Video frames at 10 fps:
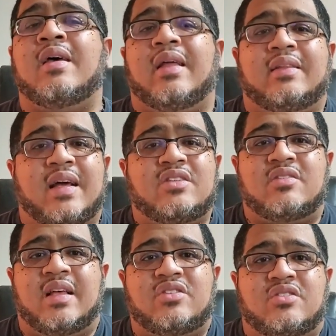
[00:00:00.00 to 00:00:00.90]
Like that's
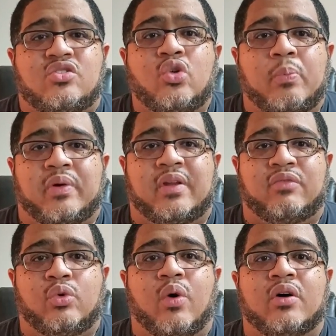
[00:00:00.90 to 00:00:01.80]
that's stupid. If
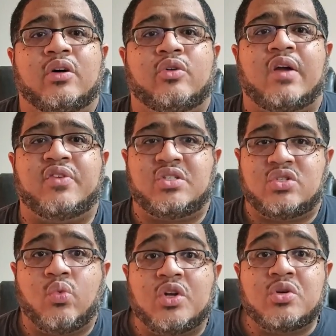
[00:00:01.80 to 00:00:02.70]
you want good graphics,
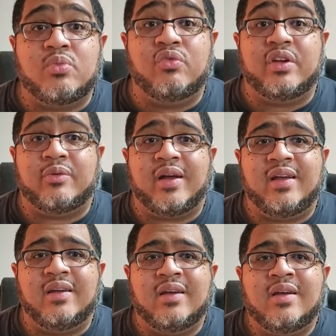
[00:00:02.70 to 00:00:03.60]
just watch a movie, right?